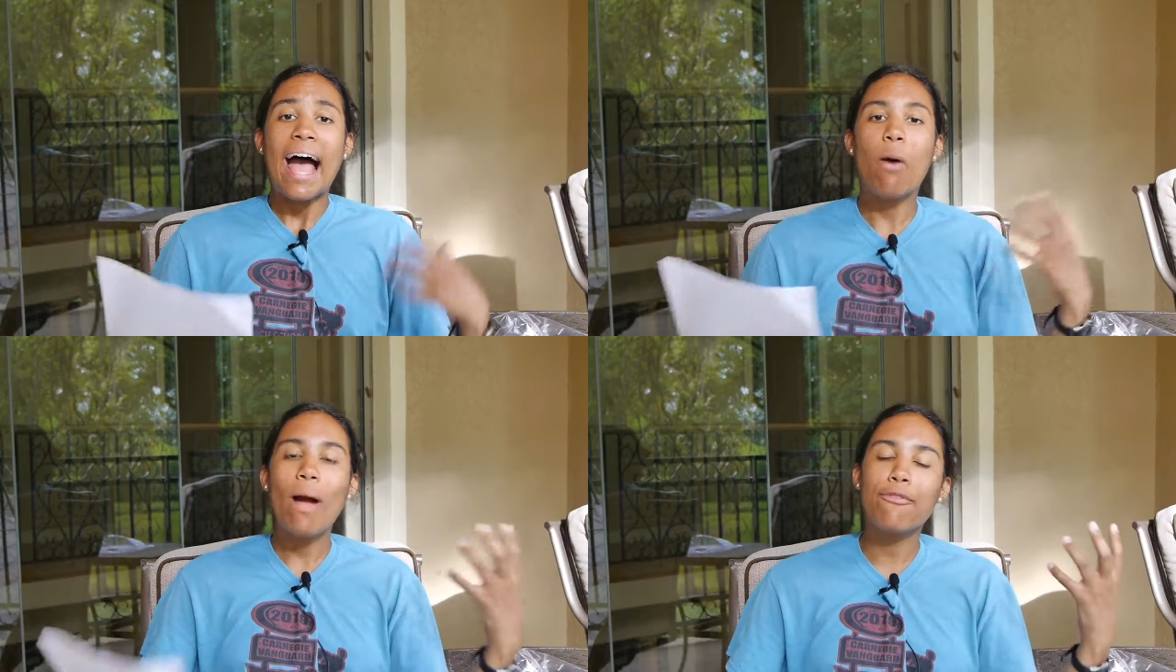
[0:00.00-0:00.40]

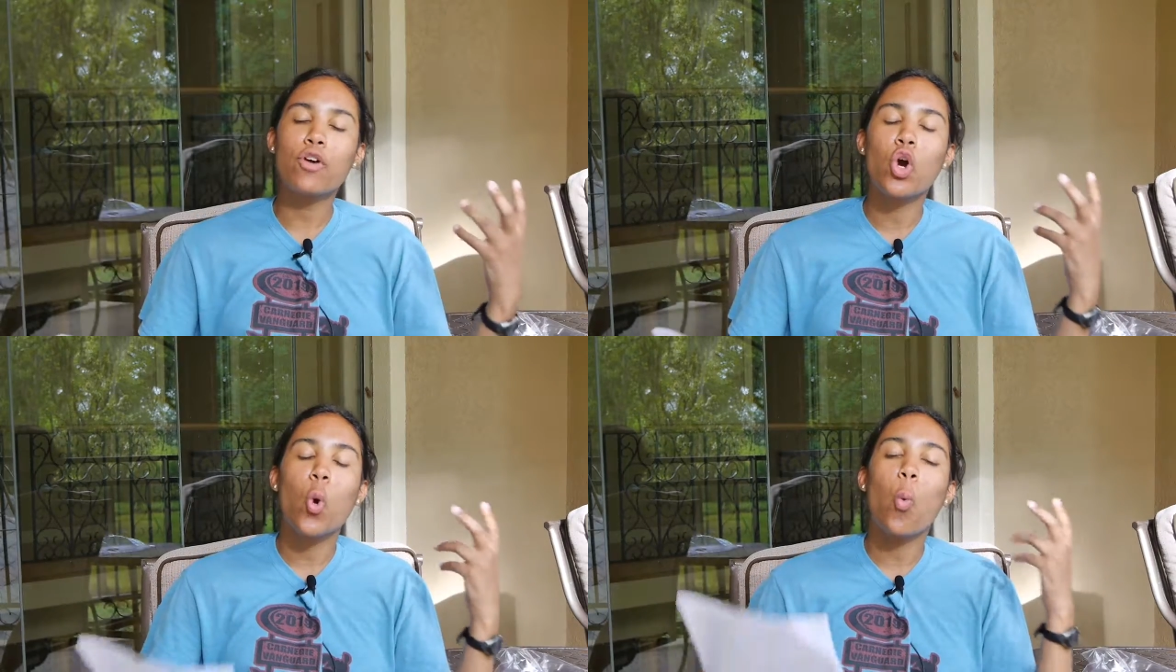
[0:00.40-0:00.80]

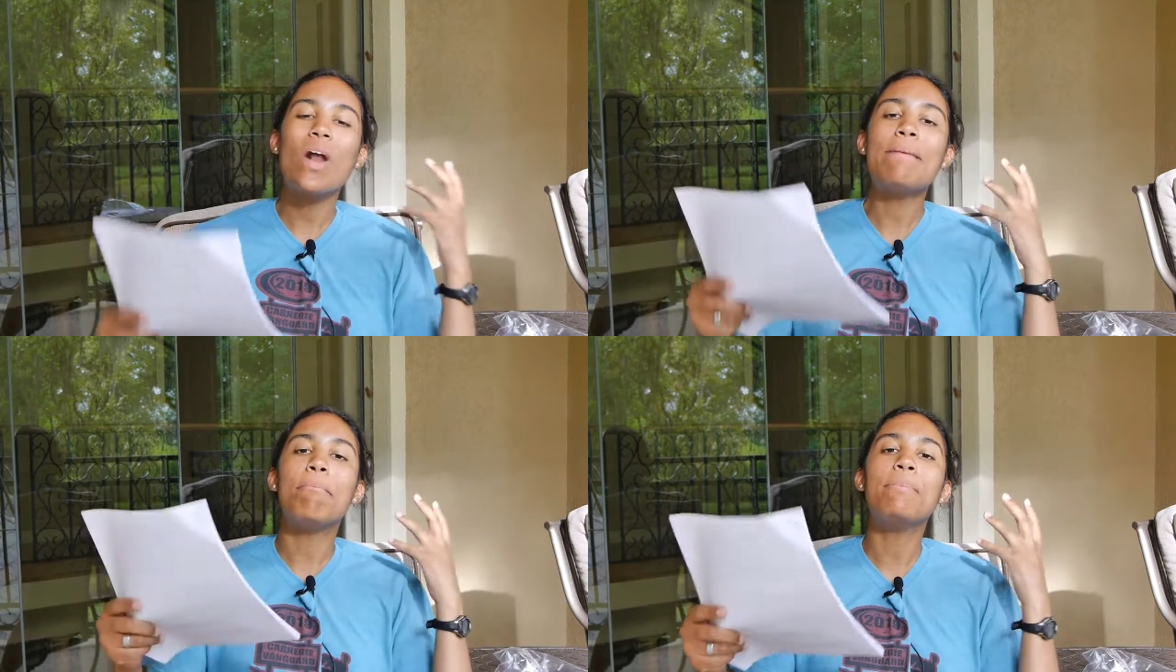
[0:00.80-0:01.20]
However,
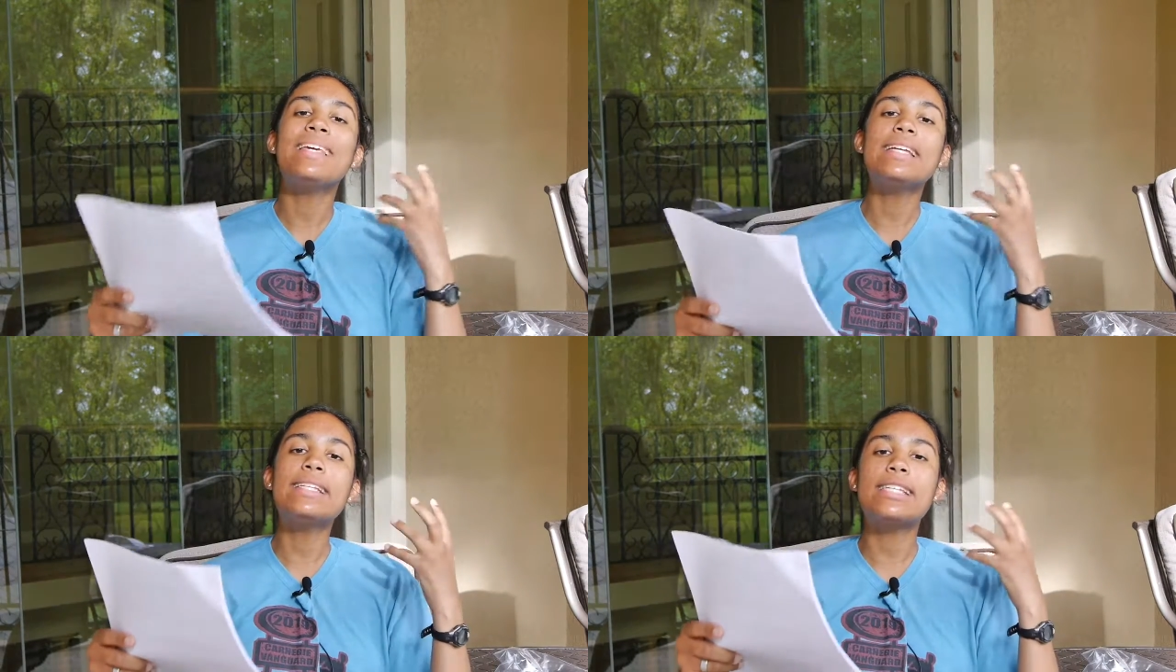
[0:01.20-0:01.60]
what it
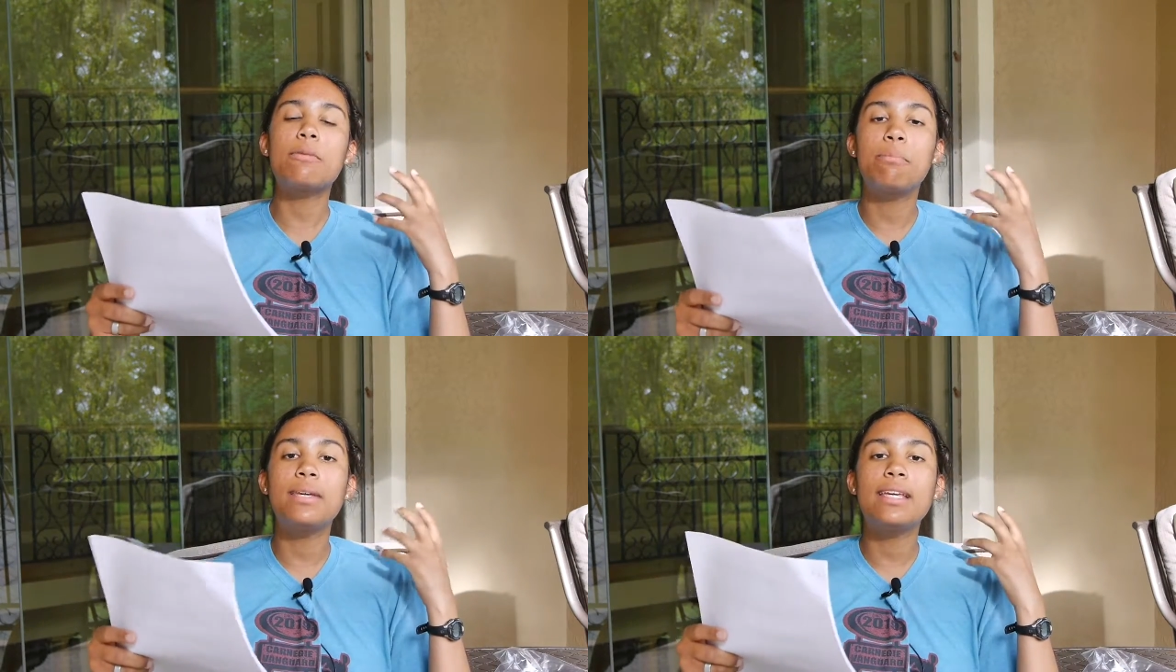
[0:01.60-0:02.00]
means
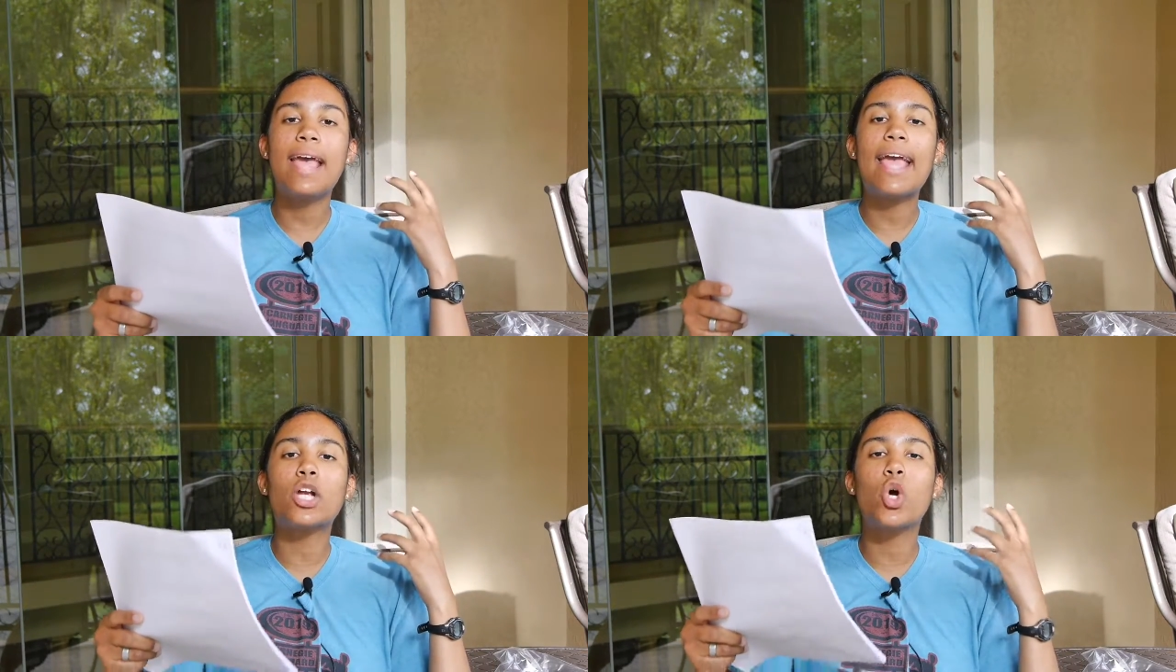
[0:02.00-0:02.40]
to
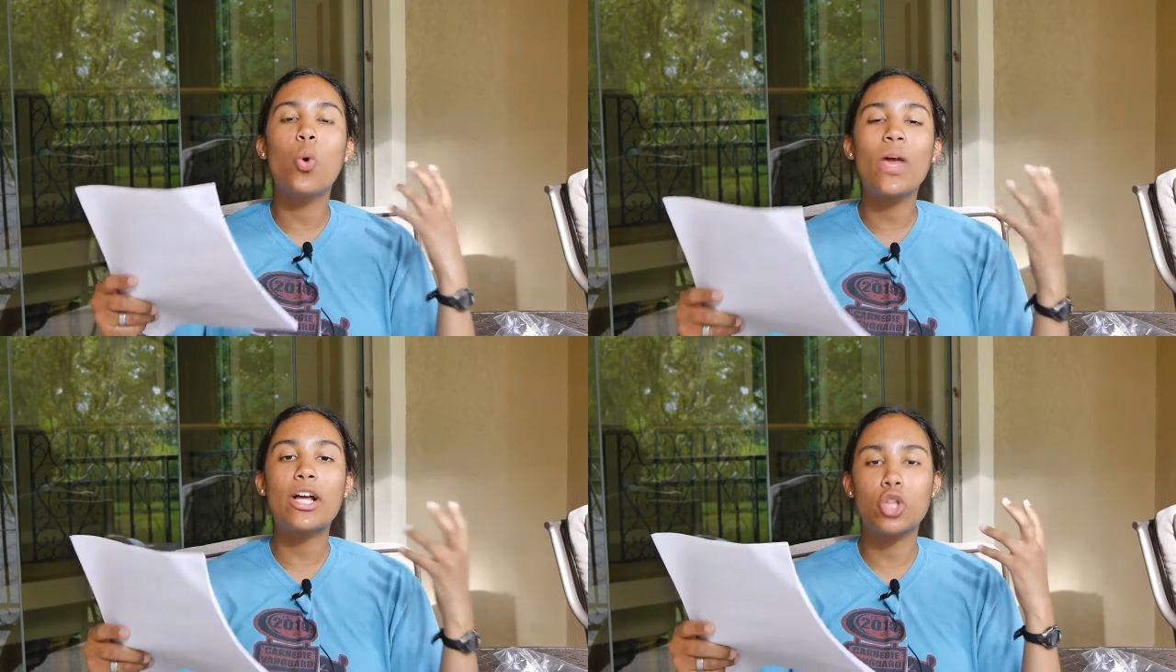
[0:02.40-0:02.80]
be a
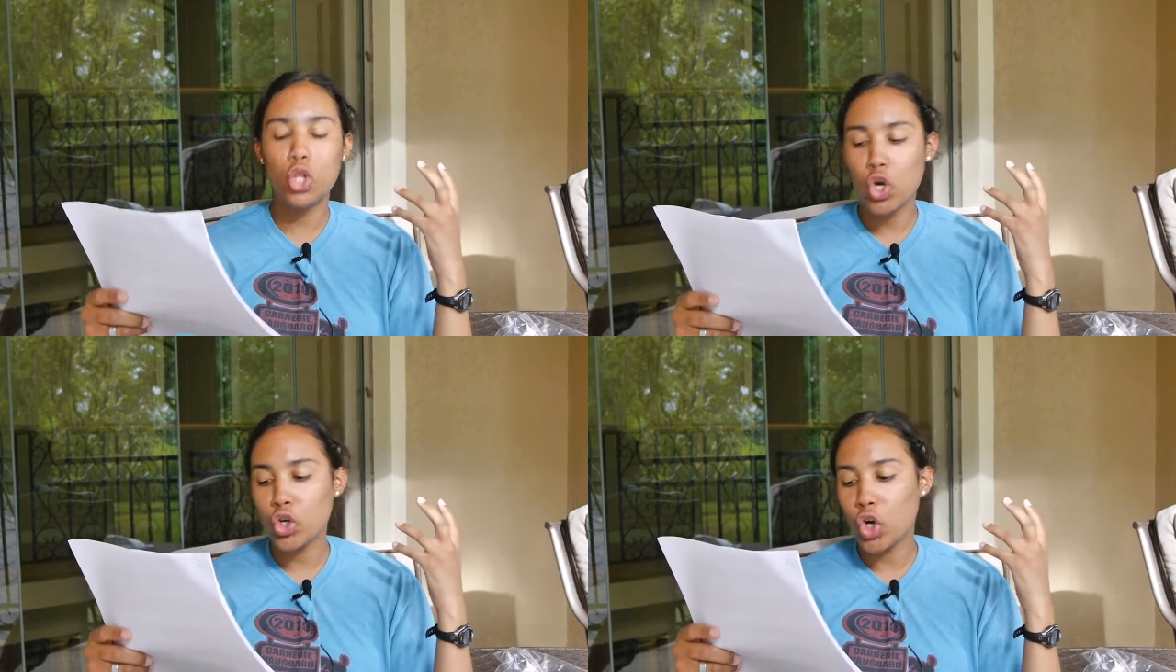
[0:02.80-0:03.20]
quick
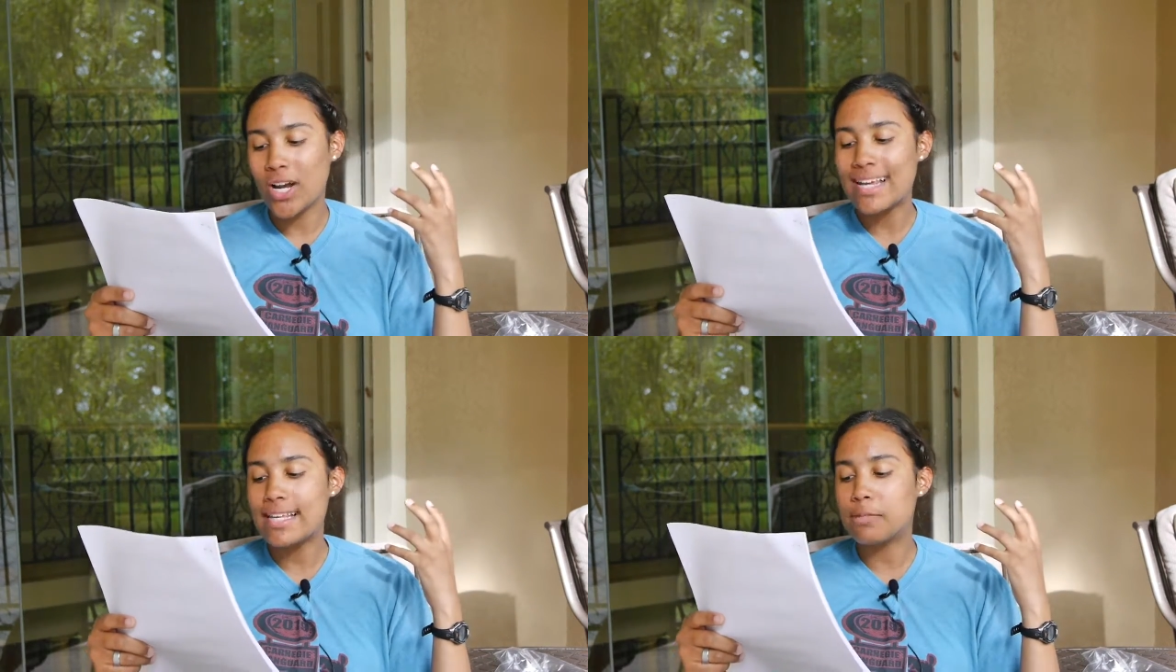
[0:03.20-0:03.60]

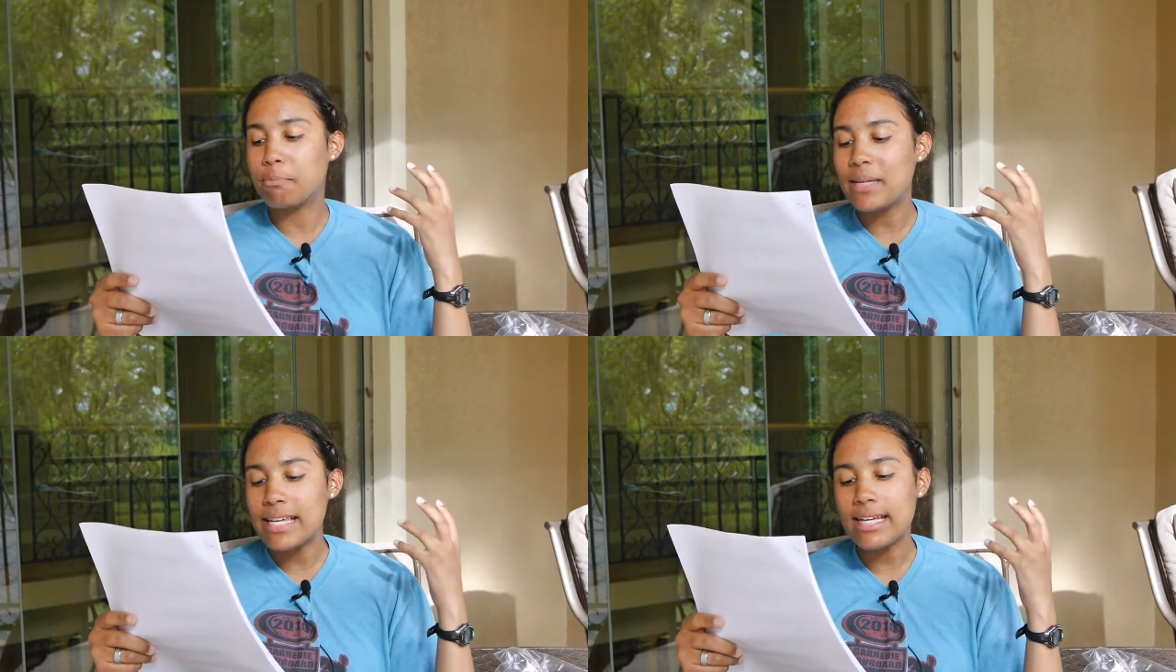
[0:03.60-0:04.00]
learner is
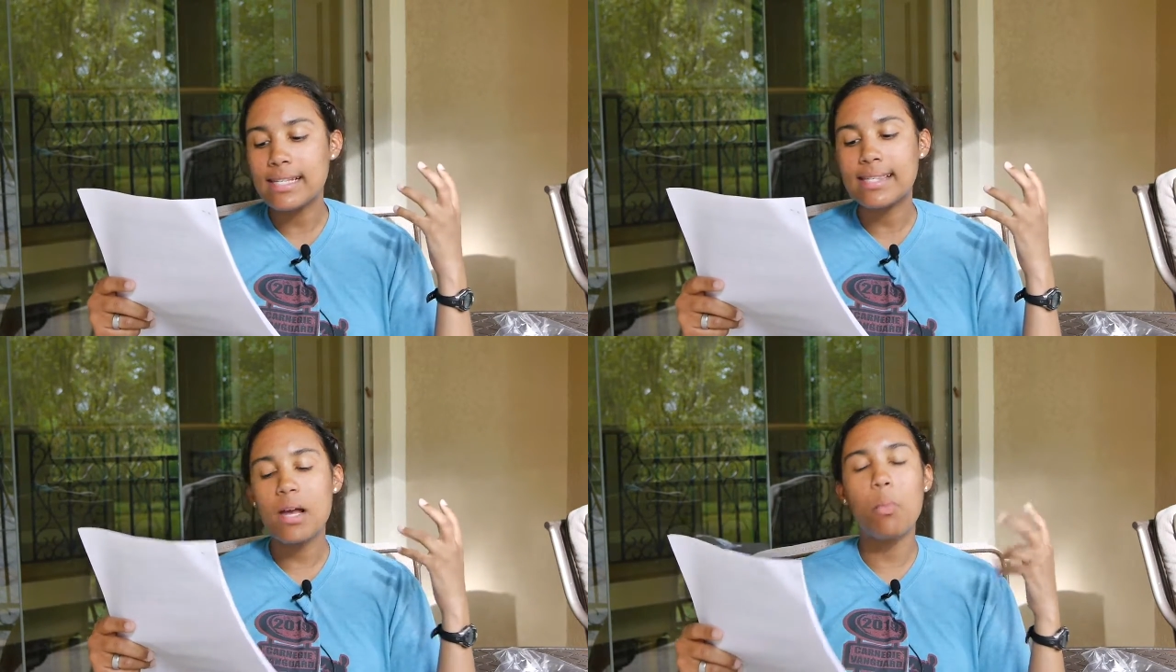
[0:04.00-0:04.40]
being
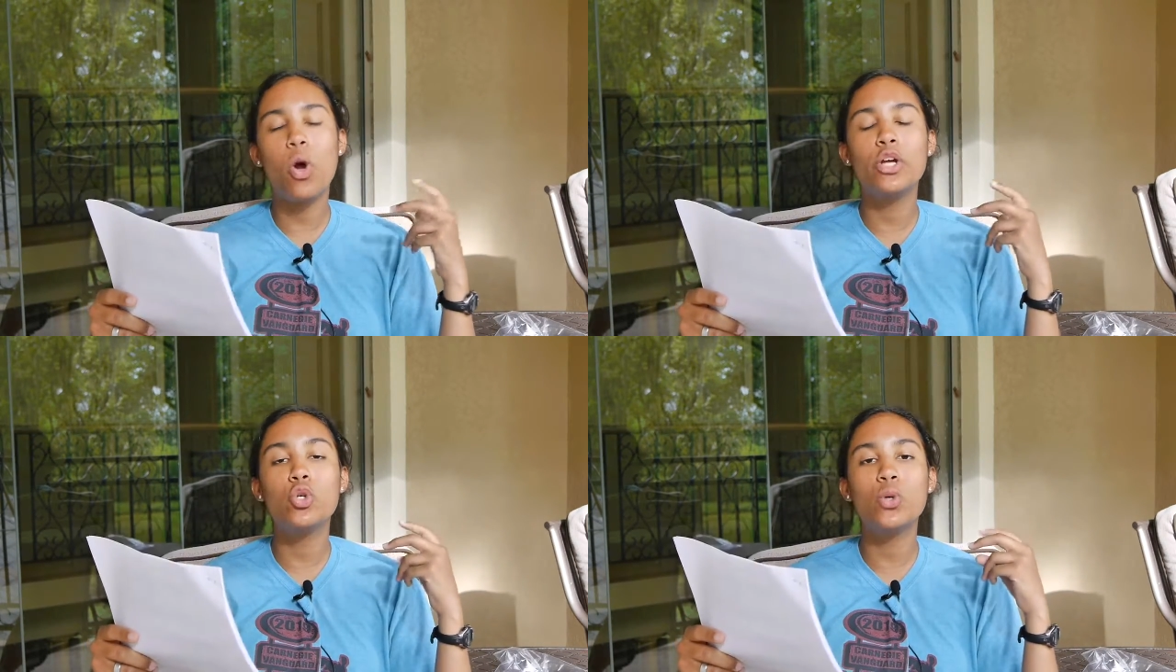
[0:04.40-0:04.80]

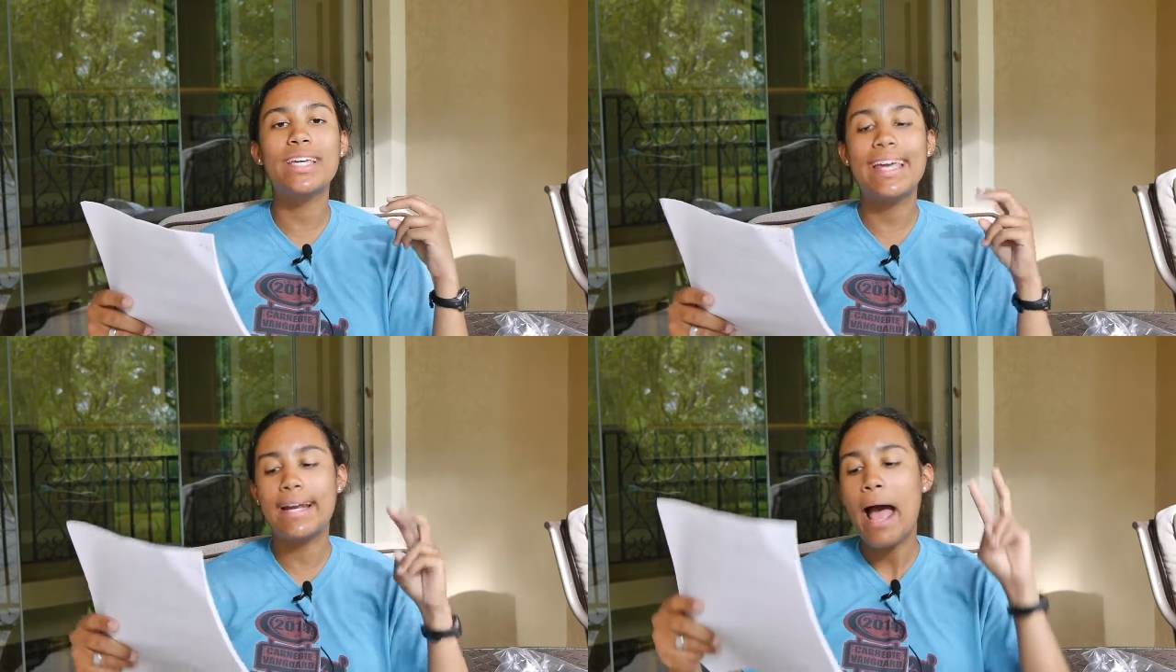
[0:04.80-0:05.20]
someone who
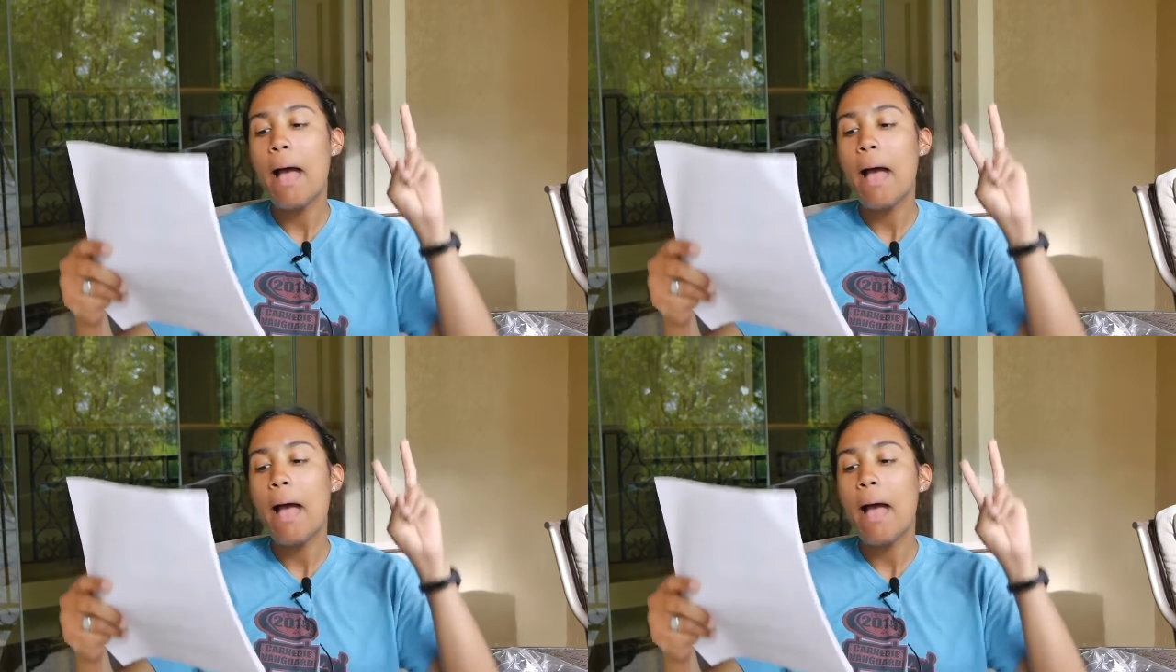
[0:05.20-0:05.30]
can